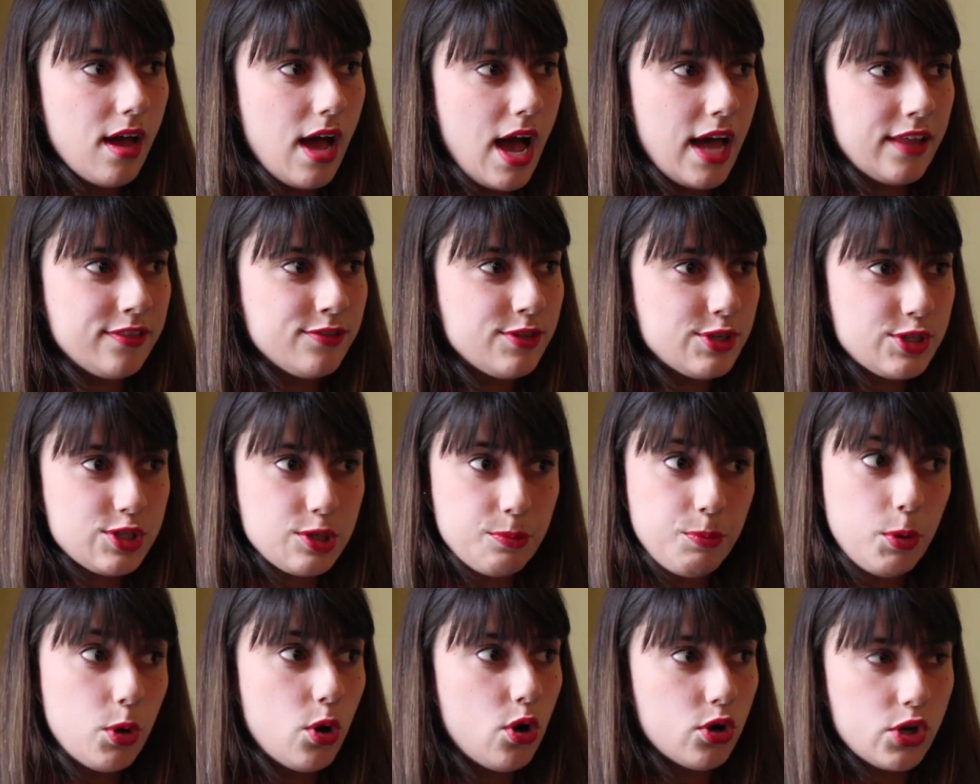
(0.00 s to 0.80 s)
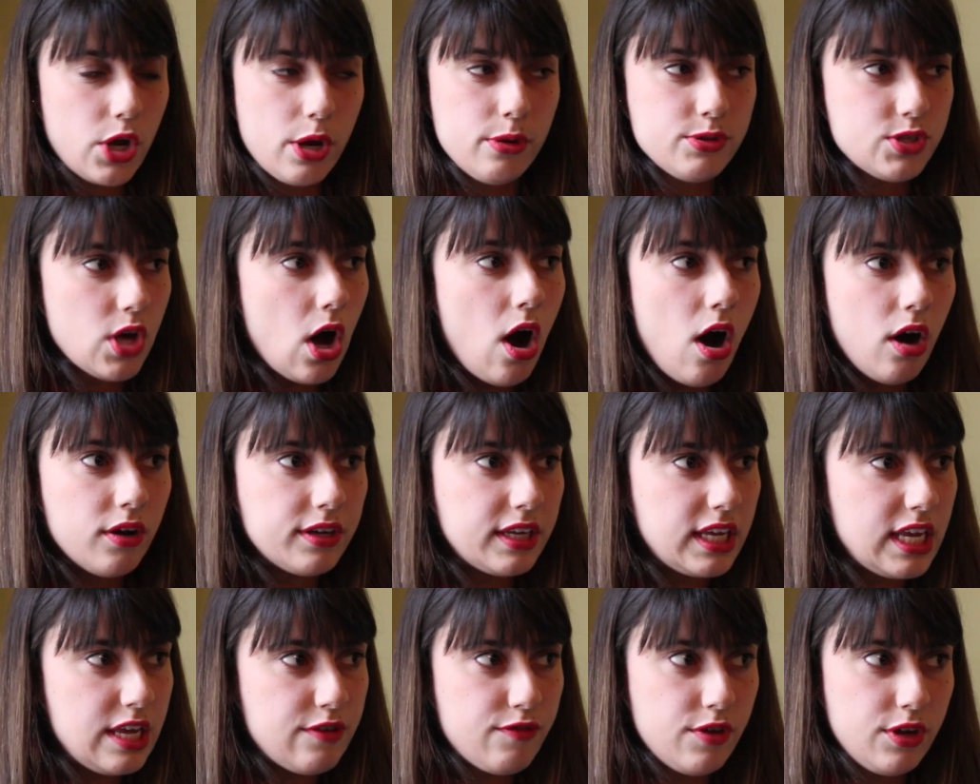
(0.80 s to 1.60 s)
And the support goes
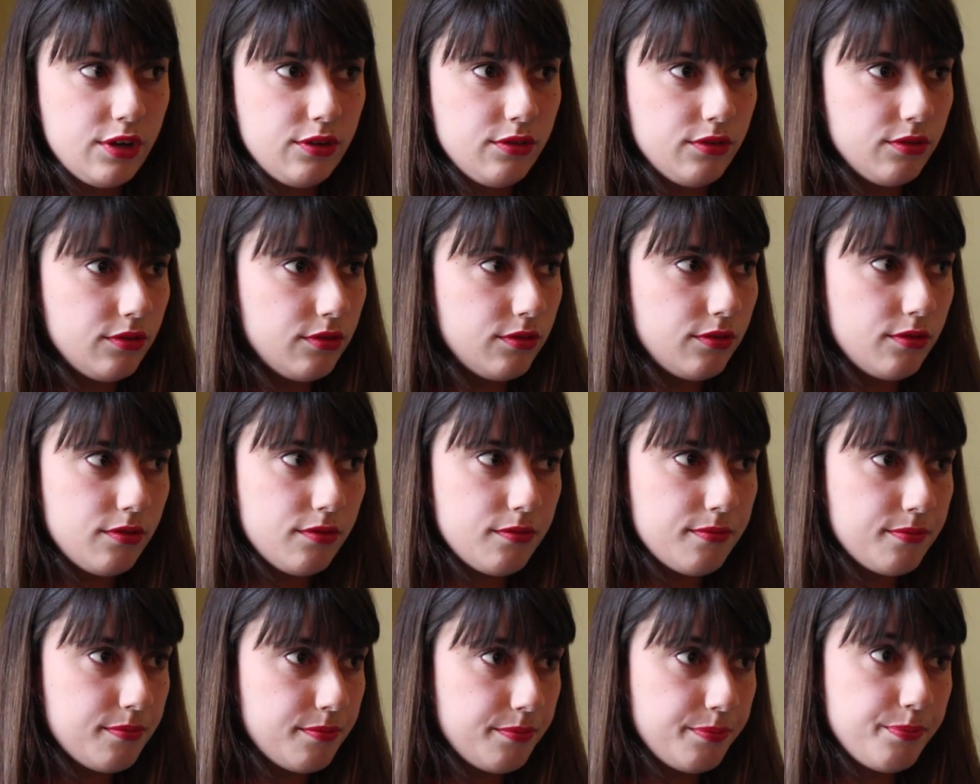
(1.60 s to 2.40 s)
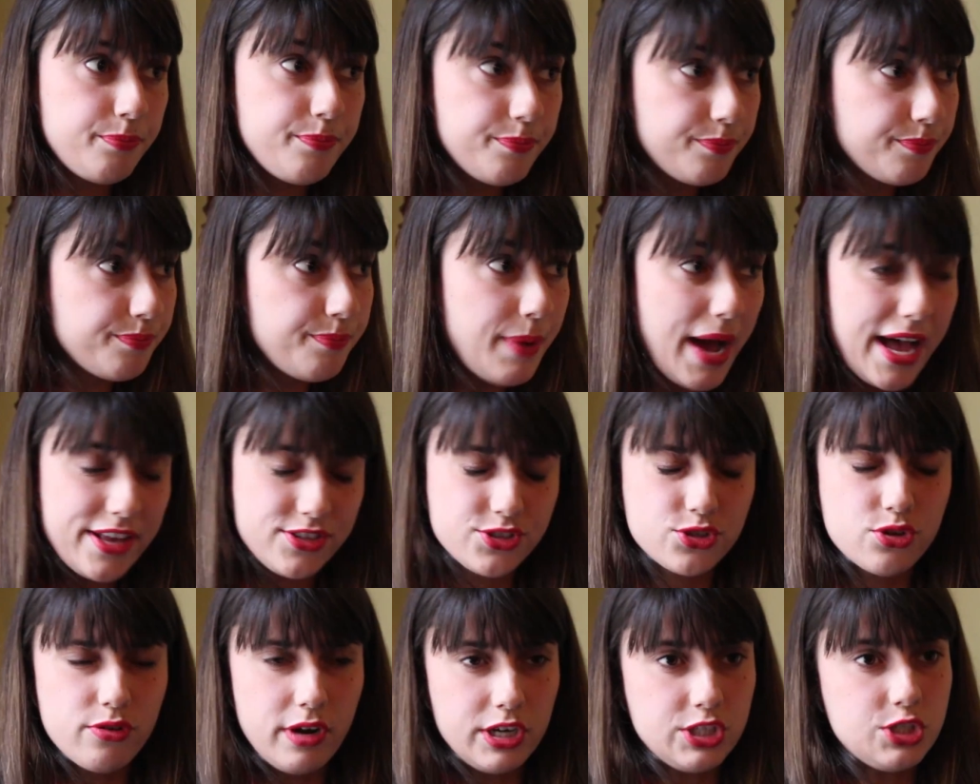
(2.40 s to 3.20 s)
on even
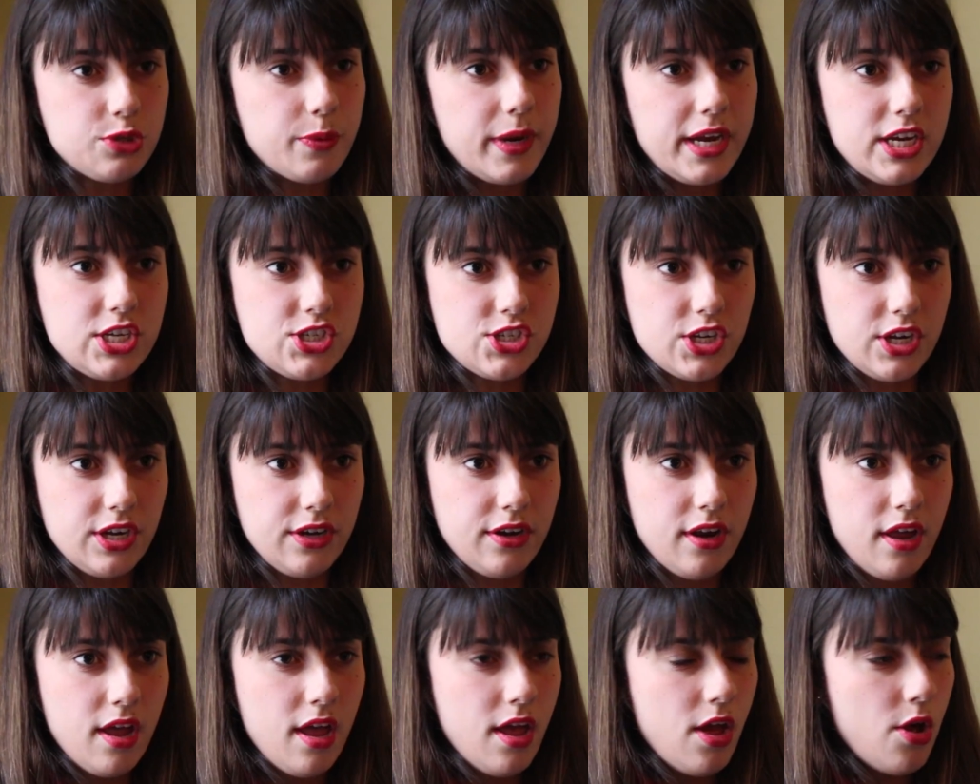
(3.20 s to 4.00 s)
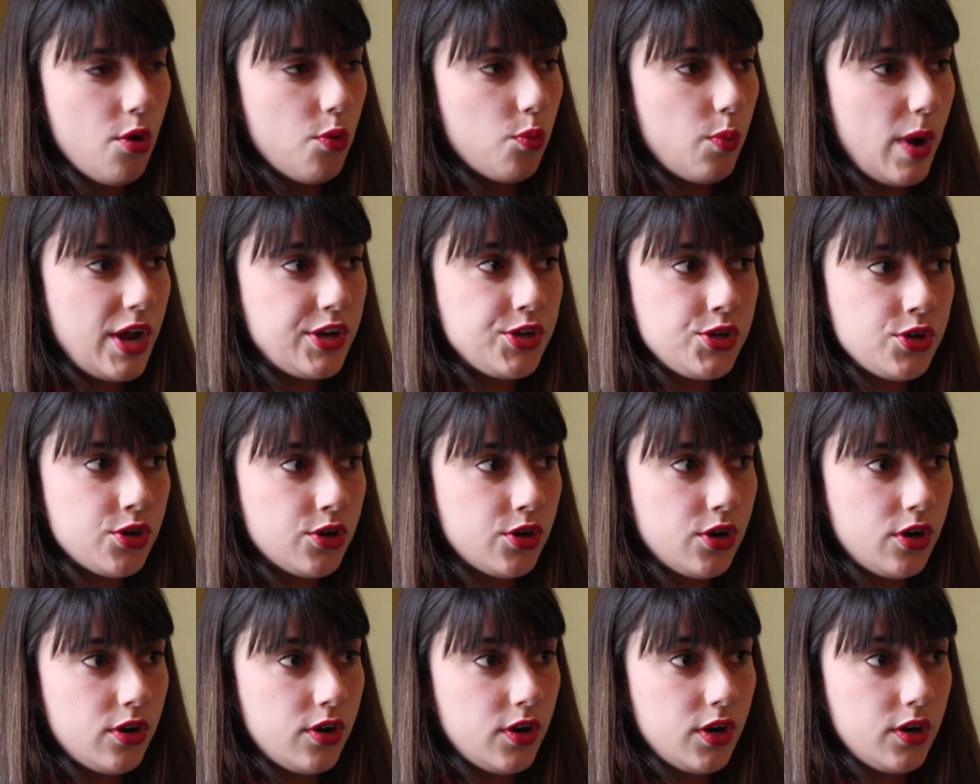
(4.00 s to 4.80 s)
past graduation. When
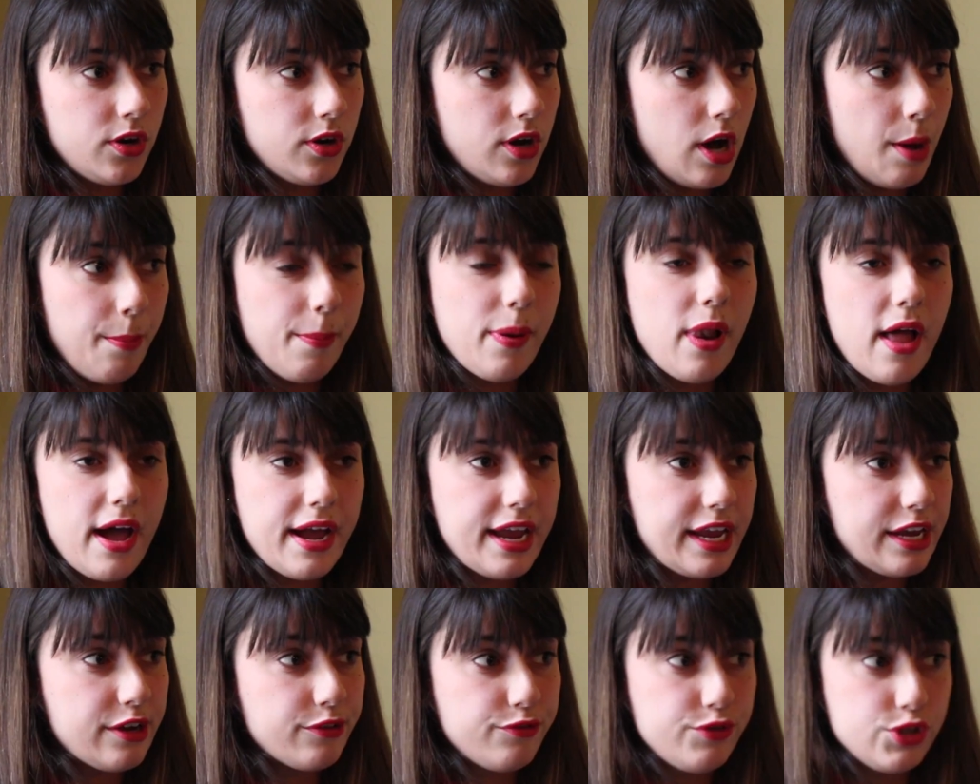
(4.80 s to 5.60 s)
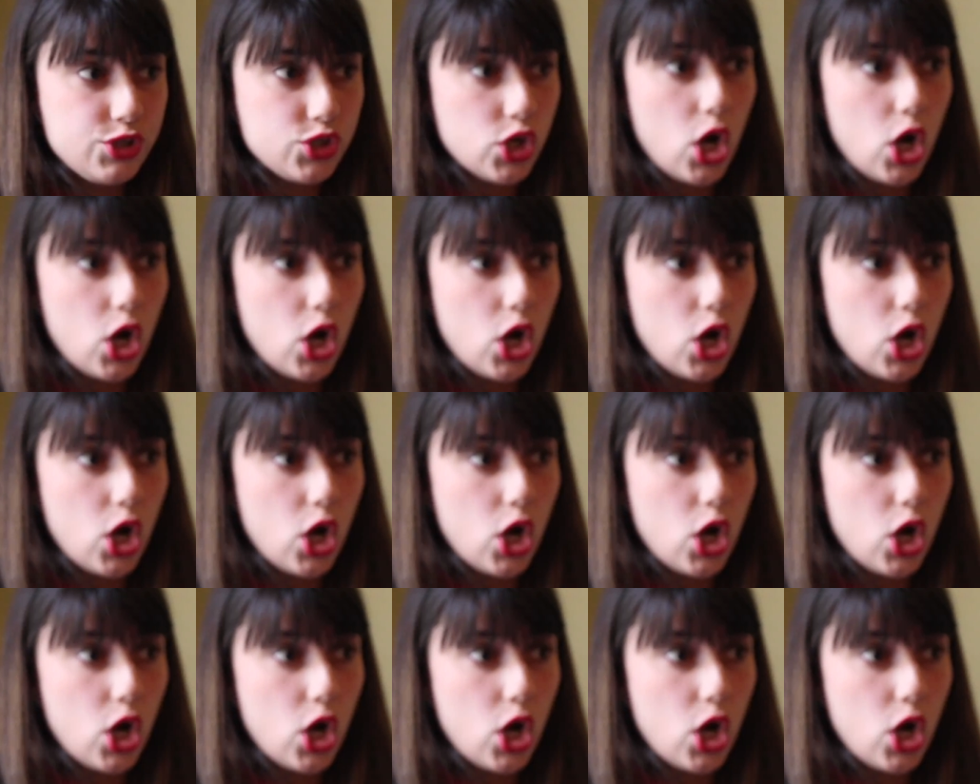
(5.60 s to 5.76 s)
you're applying for